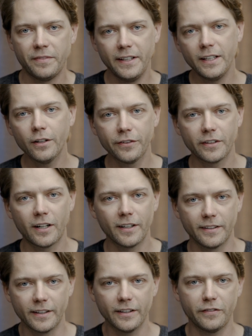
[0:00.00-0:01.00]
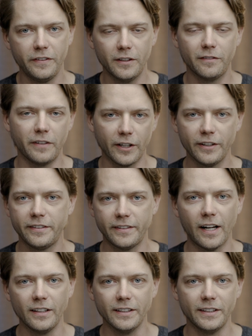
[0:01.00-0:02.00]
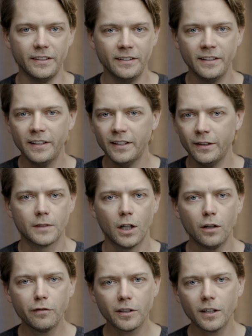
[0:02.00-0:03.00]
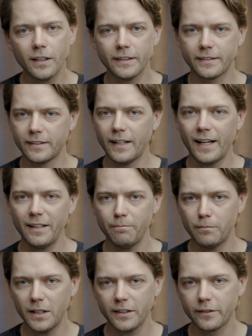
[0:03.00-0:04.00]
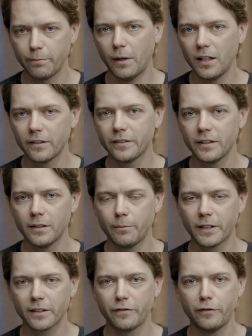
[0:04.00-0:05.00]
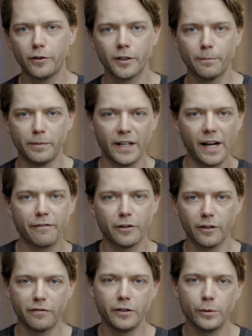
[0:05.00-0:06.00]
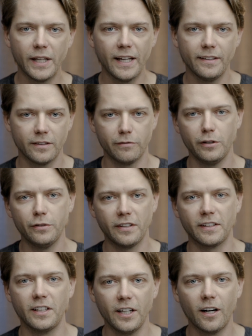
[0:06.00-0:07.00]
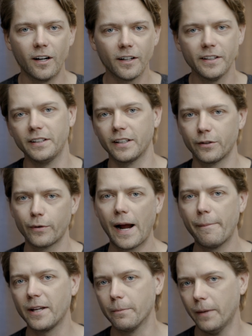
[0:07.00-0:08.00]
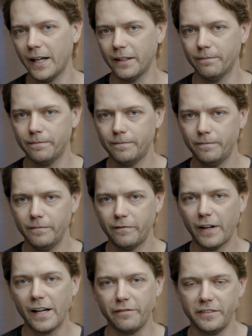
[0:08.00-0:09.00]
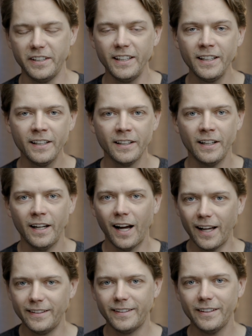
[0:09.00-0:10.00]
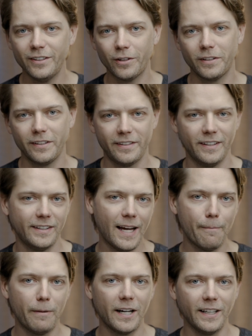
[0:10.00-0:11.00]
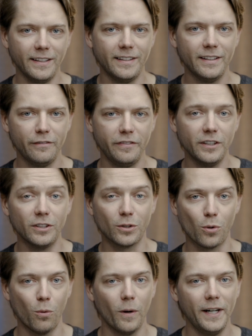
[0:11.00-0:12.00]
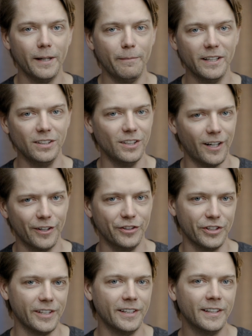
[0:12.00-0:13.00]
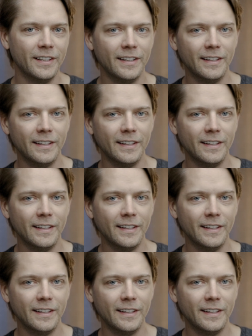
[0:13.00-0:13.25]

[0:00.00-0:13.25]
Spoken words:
The EOS R does feel very solid. Overall, it's not much smaller than the Mark IV, but after a few days of using the R and then grabbing my 5D, I did notice that that body did feel quite a bit larger,